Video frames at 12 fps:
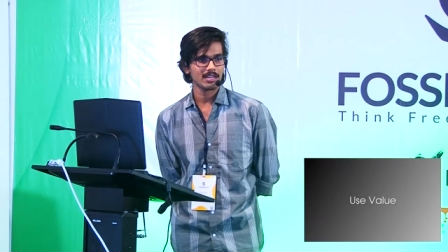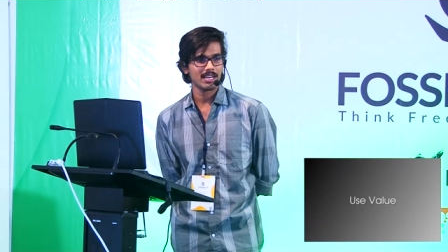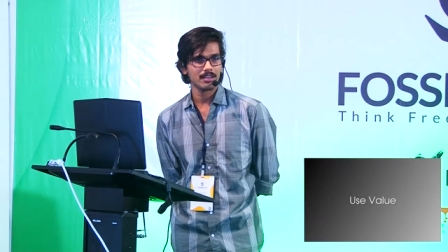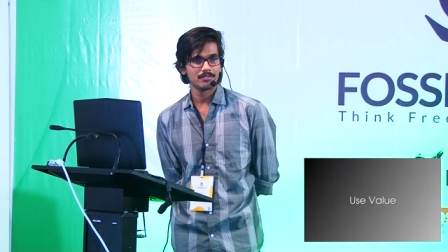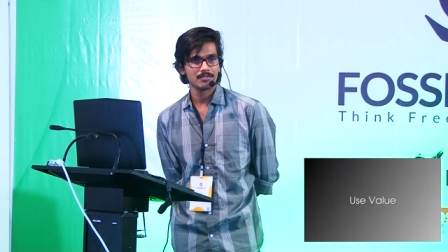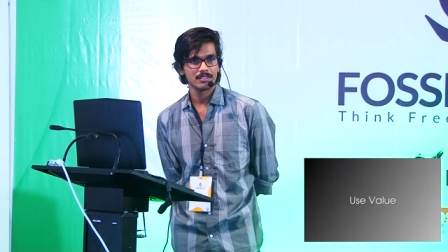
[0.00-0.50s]

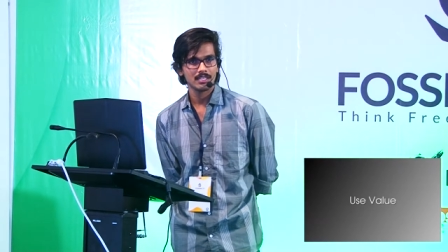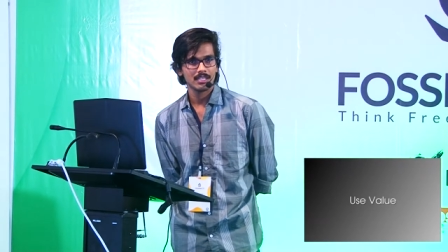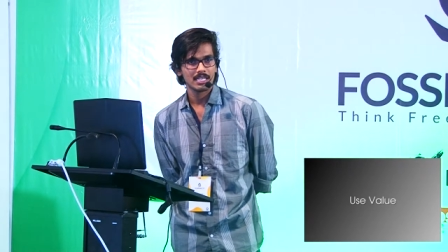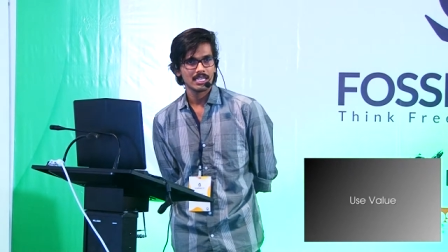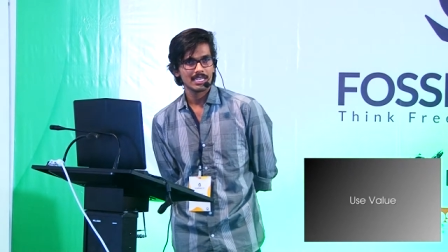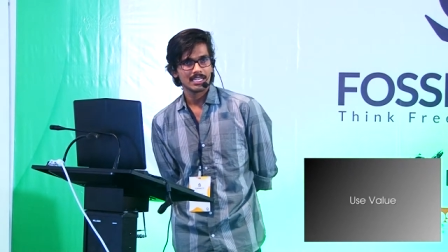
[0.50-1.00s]
life,
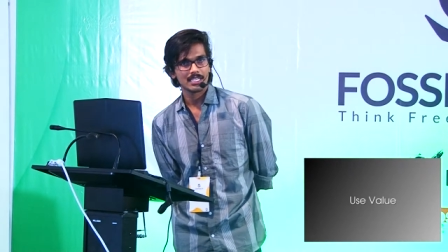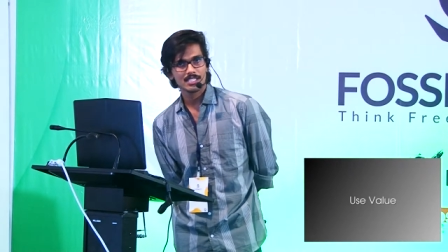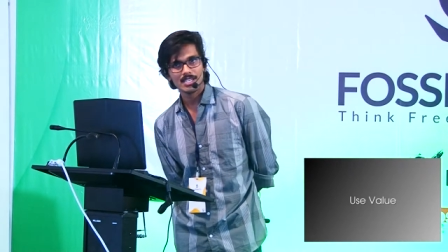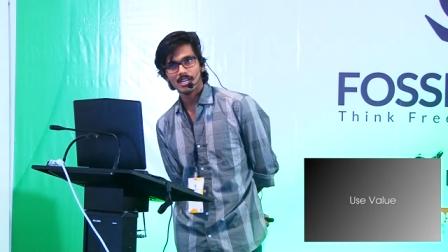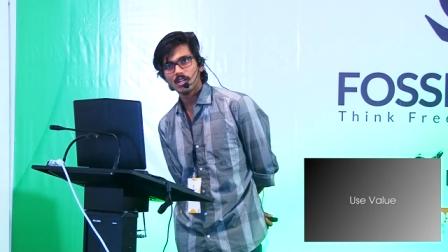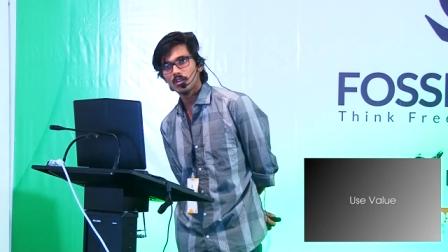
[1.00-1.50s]
it's
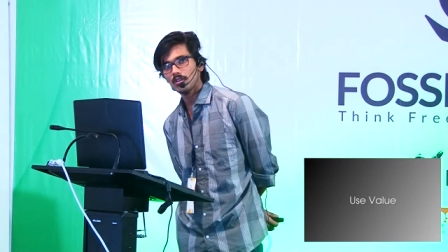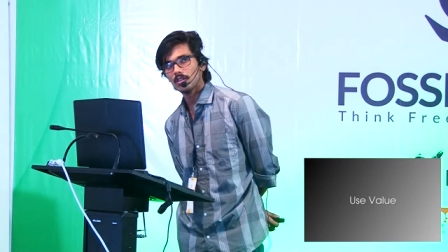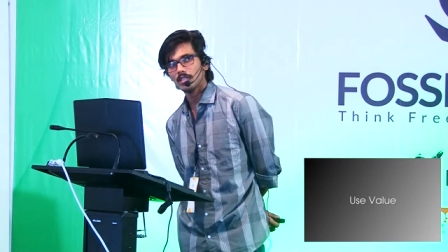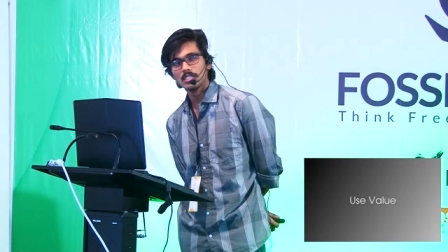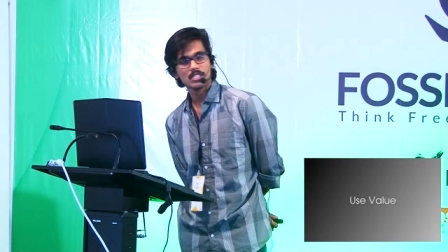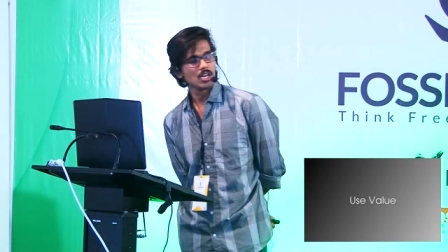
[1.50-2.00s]
all
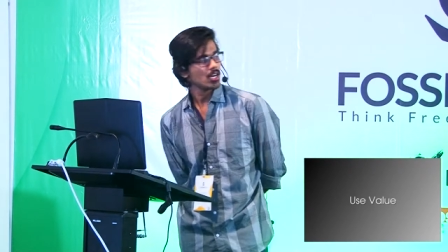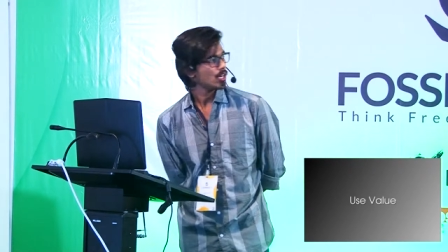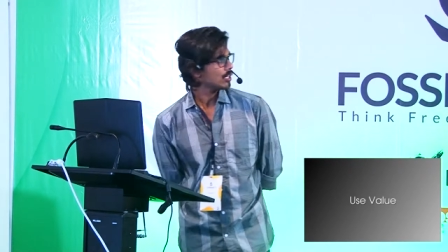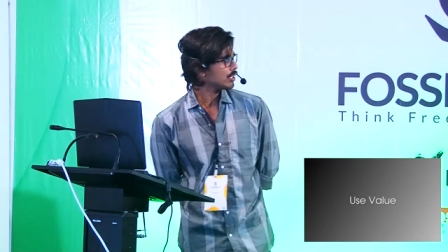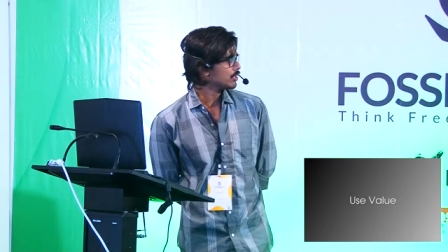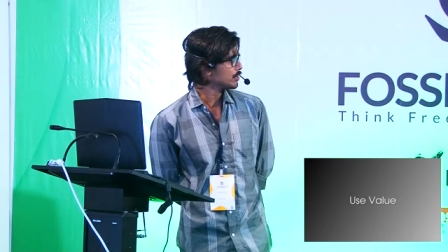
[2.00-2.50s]
it's
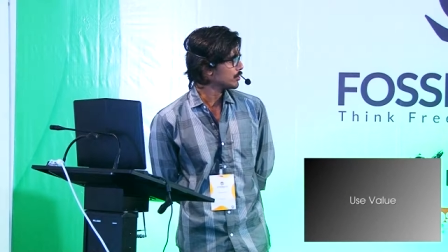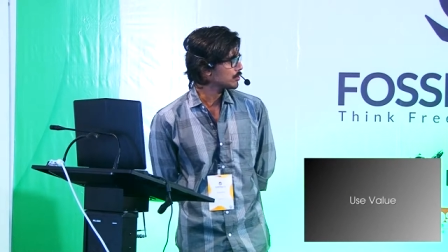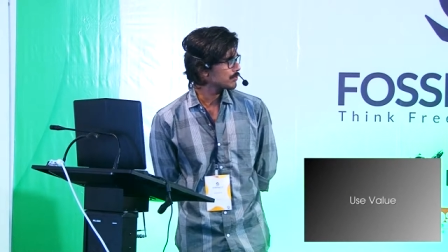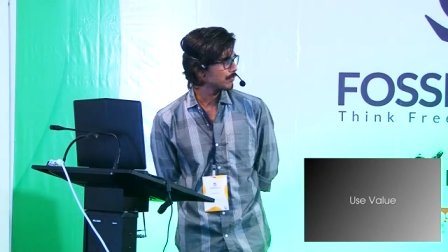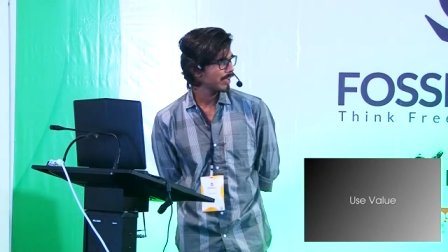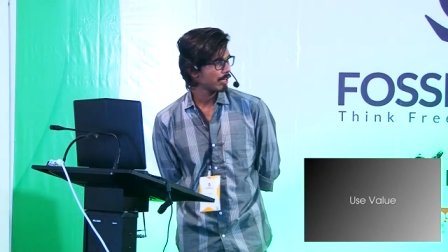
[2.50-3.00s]
all
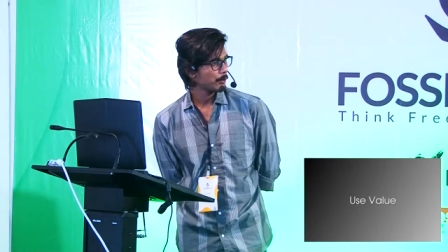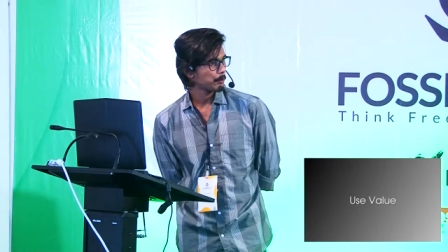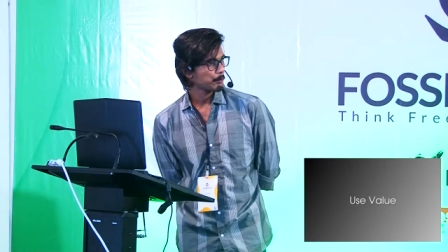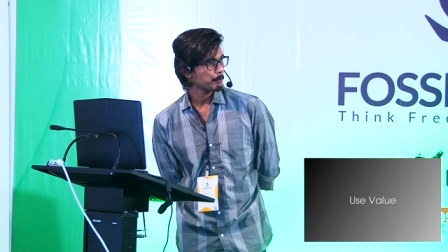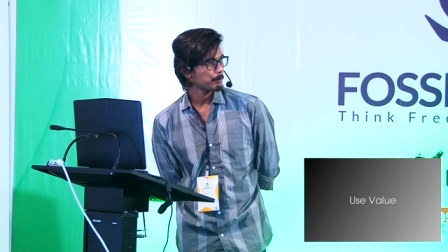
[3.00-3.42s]
used value.